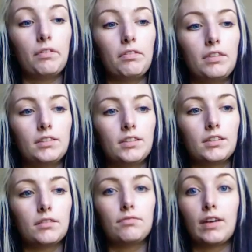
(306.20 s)
this
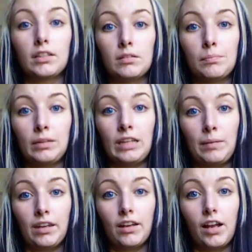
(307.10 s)
is a victim
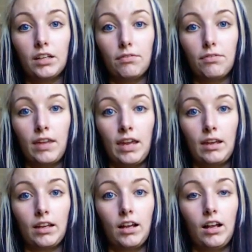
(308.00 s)
blaming kind of
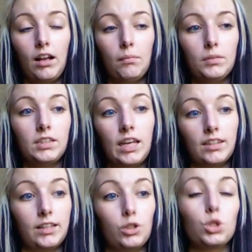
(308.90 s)
thing, saying
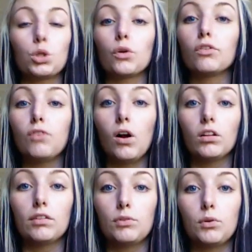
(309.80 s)
that it's your
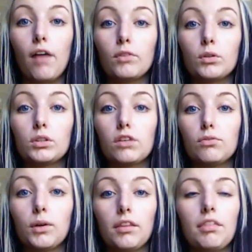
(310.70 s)
fault if you have no
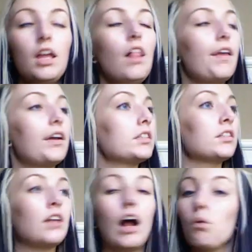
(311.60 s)
self-worth. That is
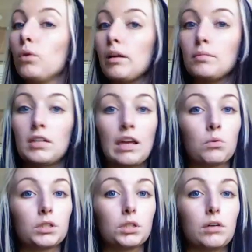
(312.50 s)
not what I'm saying
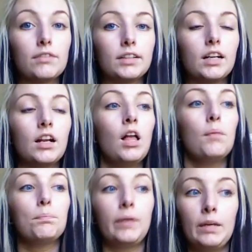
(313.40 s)
whatsoever.
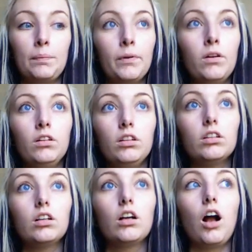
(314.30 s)
People
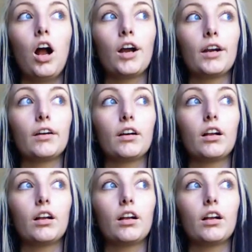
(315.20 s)
are